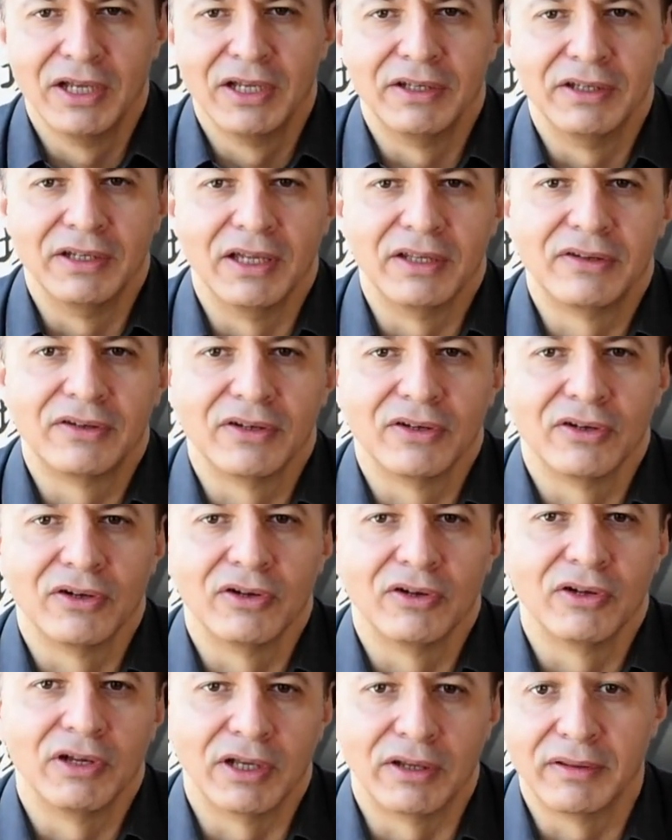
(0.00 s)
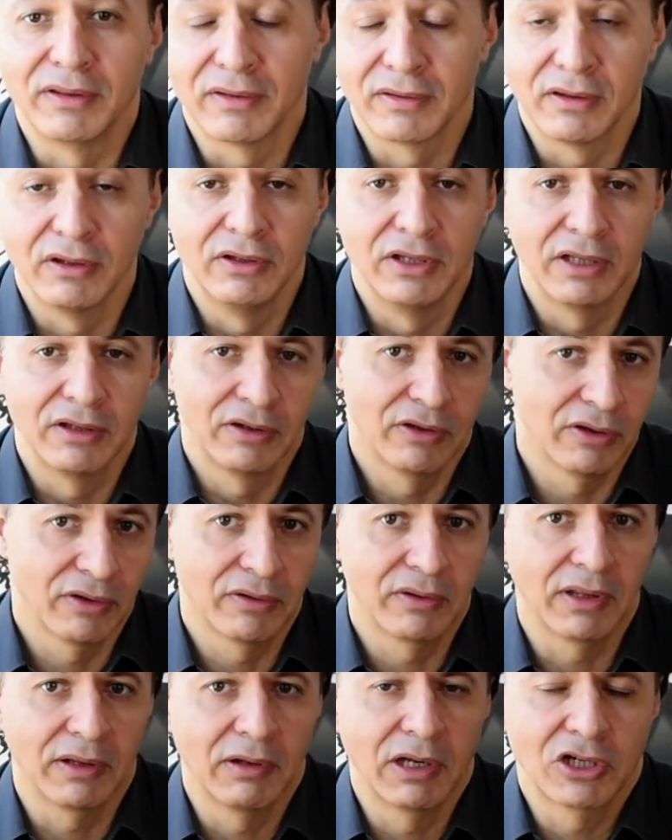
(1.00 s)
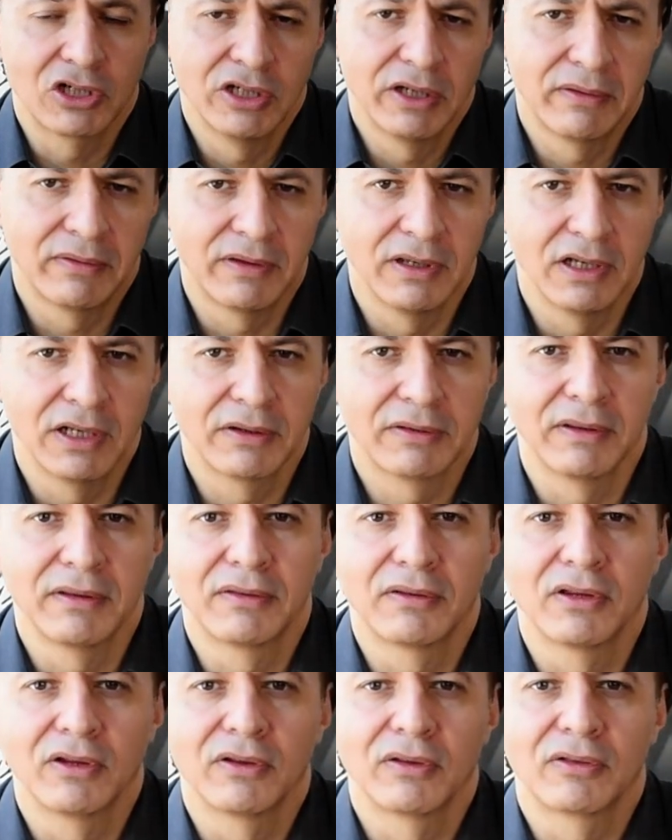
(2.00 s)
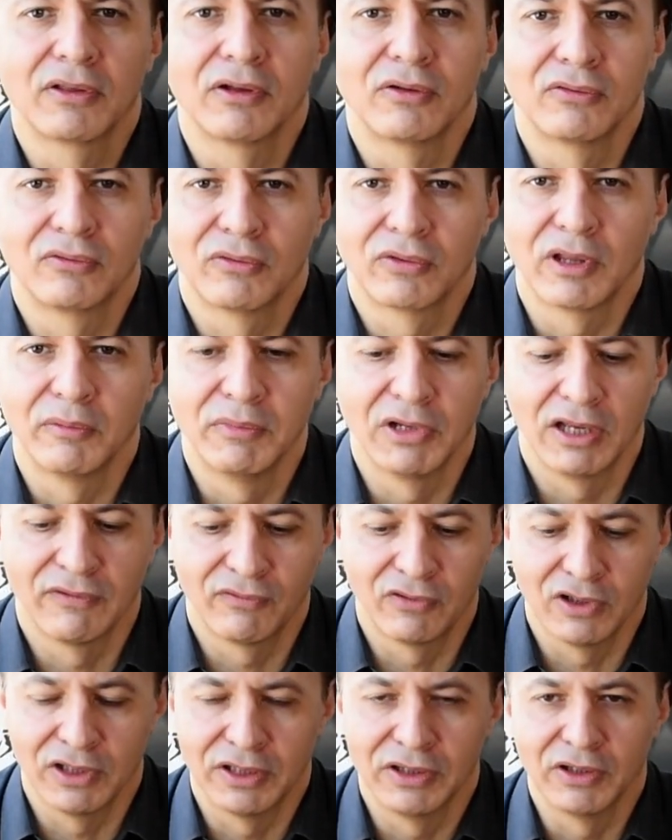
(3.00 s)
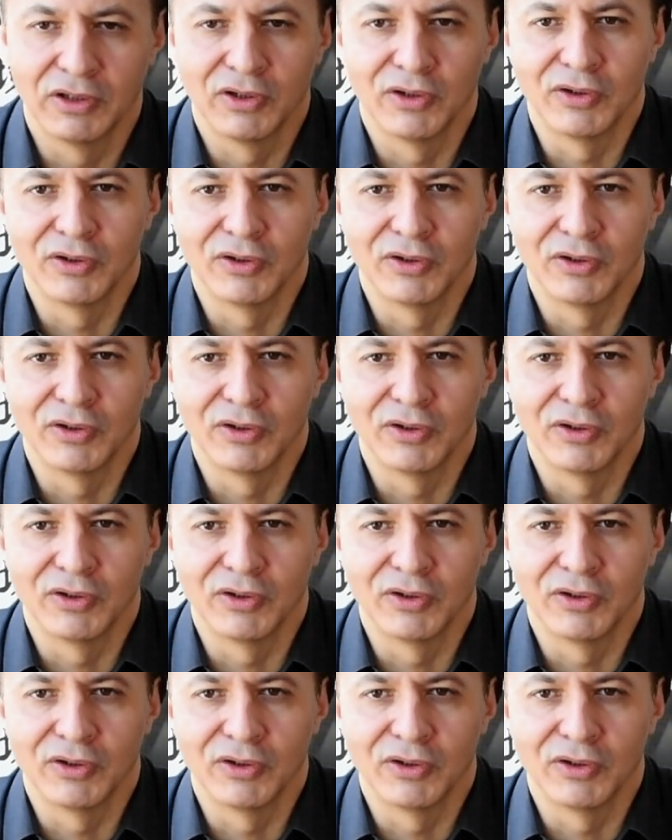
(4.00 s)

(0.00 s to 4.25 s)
that existed and actually still exist to some level in